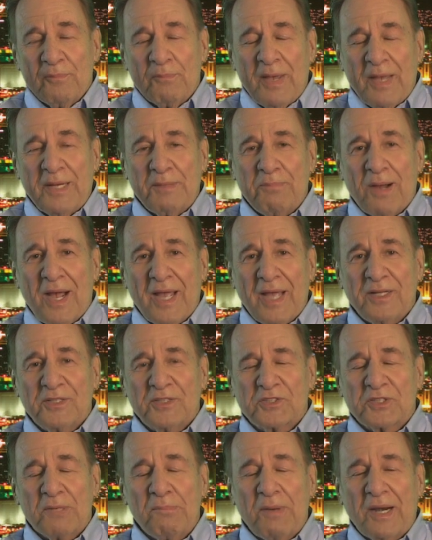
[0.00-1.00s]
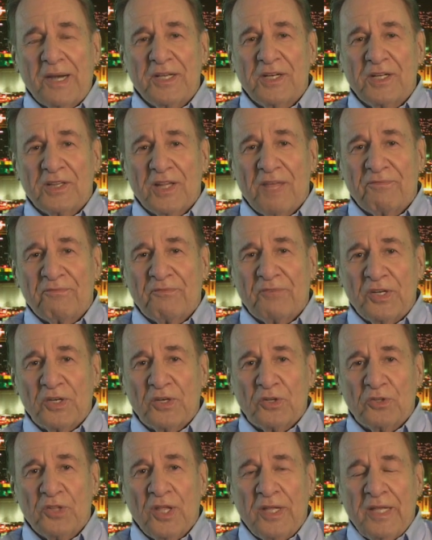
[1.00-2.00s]
made by somebody in left
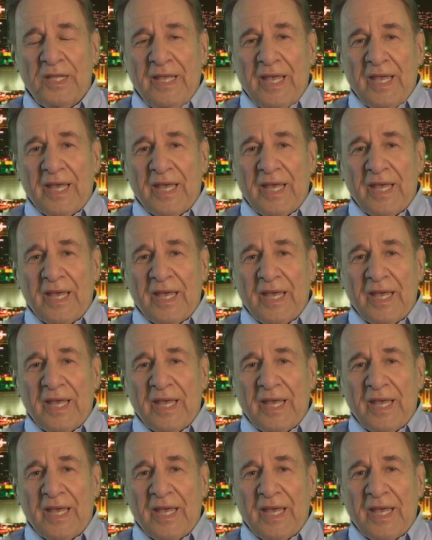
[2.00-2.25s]
field,